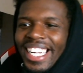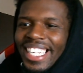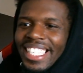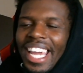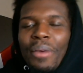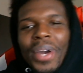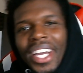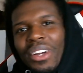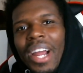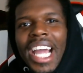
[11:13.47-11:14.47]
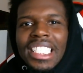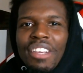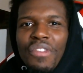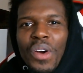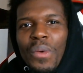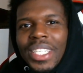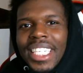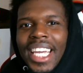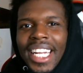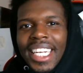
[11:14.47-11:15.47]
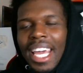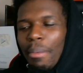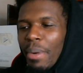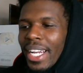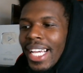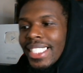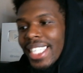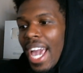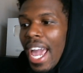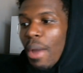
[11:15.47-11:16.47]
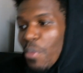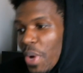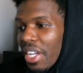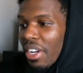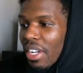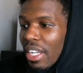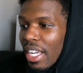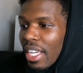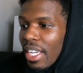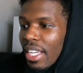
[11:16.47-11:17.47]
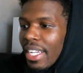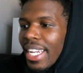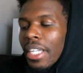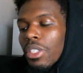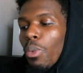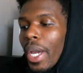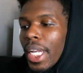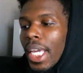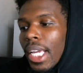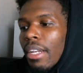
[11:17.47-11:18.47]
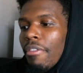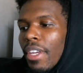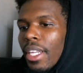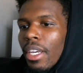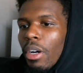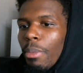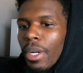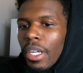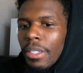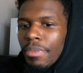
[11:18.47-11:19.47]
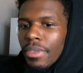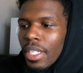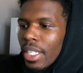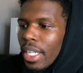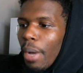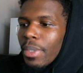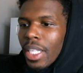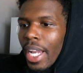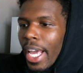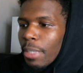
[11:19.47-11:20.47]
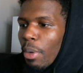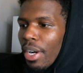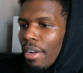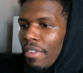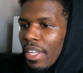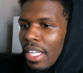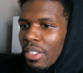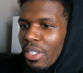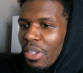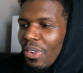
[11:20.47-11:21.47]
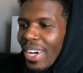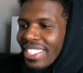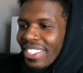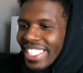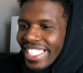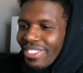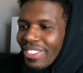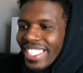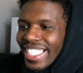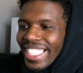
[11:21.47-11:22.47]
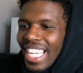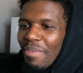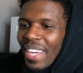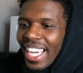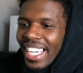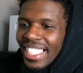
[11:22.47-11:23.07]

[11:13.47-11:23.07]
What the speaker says: They went crazy for her when she hit that, bro. That's game winner. That's the way to end the video, bro. That was the last part of the video, too. Watch her. What is the snap back?